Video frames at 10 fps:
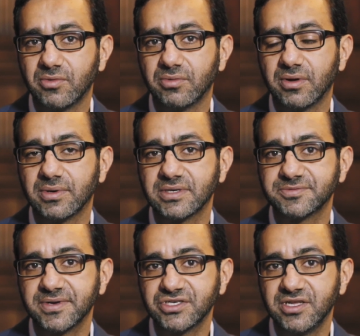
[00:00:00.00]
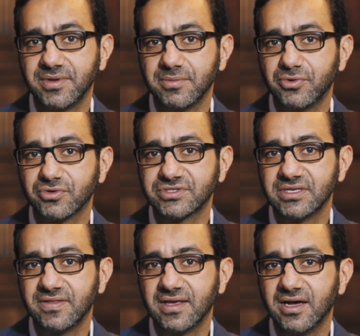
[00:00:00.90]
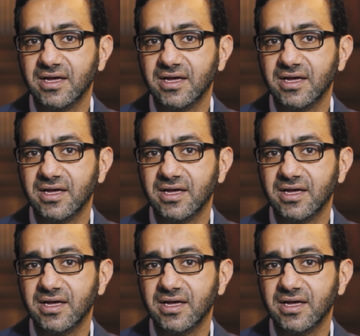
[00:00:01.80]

or will especially be important in the